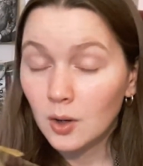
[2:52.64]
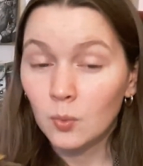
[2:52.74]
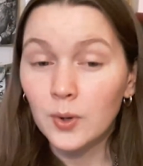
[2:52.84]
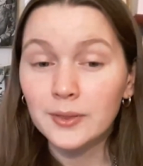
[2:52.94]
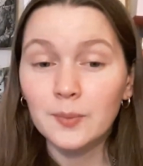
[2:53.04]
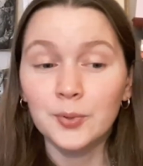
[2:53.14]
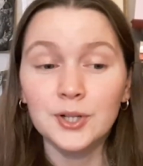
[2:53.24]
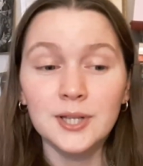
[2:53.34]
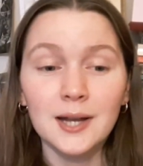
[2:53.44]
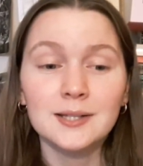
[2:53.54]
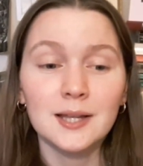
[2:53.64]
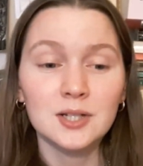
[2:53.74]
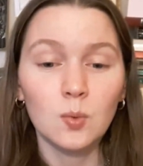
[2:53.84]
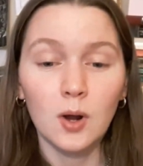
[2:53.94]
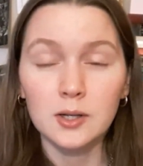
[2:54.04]
with the pretense that
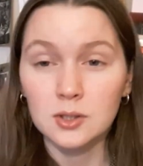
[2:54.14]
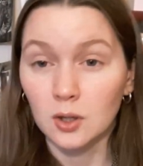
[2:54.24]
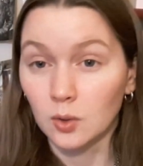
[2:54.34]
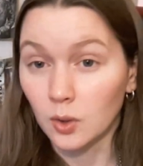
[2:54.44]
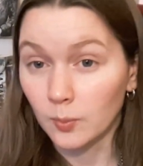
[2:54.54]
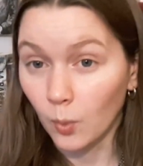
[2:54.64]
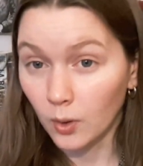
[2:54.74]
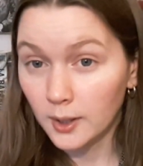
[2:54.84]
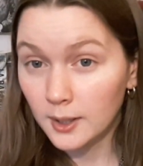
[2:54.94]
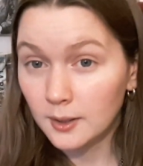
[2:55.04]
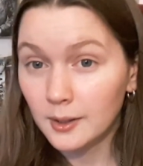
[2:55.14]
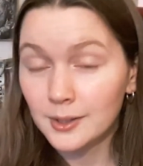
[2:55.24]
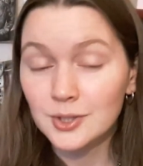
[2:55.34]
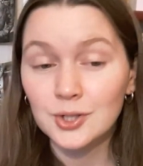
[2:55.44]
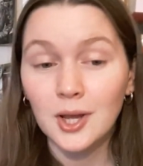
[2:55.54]
she wants to learn more
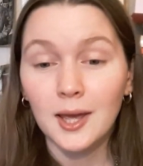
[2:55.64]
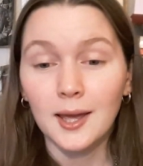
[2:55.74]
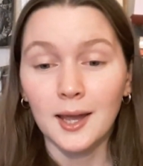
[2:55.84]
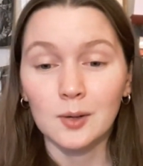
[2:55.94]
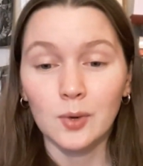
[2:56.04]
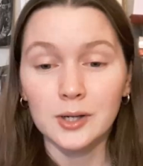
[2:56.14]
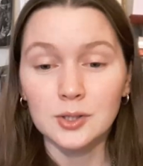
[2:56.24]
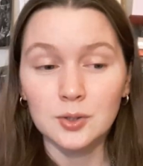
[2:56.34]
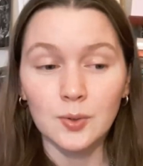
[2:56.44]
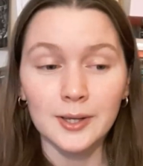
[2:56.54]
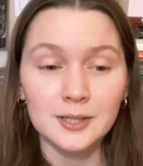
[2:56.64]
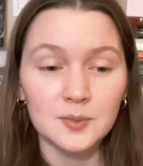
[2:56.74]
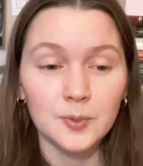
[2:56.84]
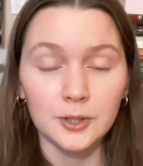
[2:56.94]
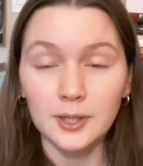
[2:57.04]
English and wants to
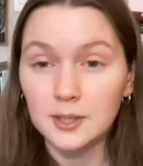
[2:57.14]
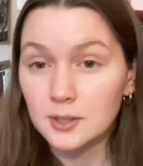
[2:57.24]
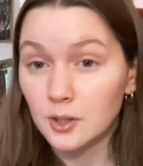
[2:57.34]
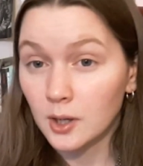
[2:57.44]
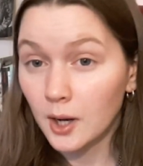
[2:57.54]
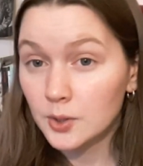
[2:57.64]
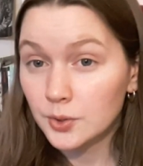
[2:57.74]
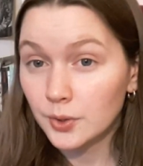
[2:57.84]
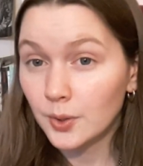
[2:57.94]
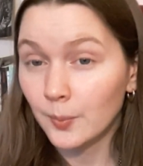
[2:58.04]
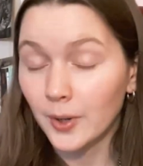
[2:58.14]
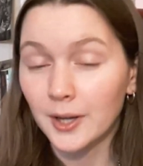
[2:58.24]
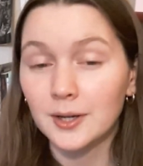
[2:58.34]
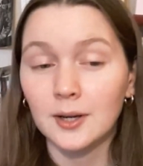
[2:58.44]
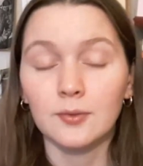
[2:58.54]
experience the country,
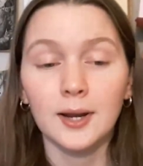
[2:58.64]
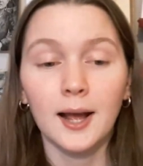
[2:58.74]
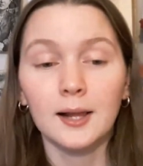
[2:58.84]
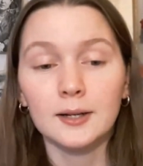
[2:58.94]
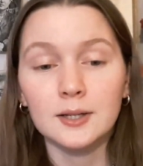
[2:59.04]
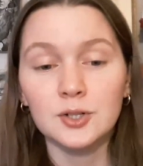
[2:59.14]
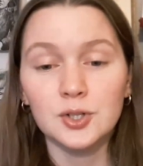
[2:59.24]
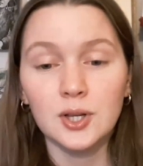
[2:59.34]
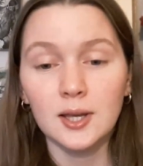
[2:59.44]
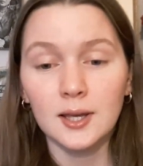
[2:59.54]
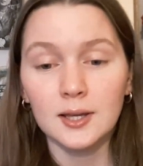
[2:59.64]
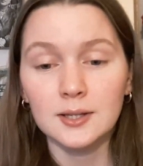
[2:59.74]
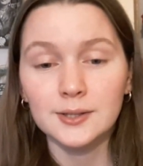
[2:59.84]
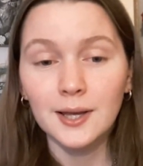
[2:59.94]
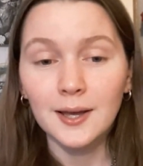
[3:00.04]
but in reality she
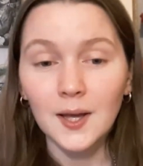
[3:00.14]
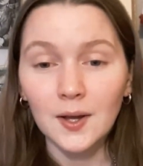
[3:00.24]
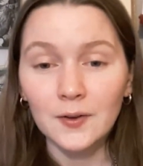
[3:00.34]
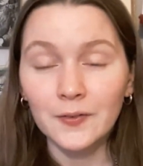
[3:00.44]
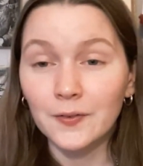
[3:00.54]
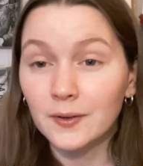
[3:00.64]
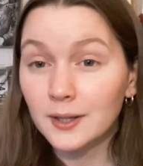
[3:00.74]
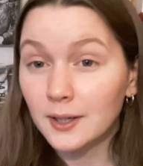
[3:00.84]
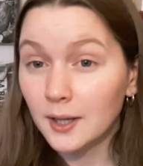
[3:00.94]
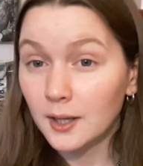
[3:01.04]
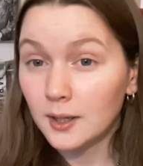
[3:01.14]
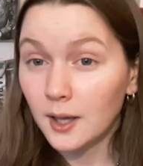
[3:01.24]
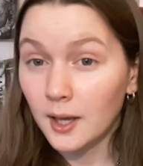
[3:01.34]
is fleeing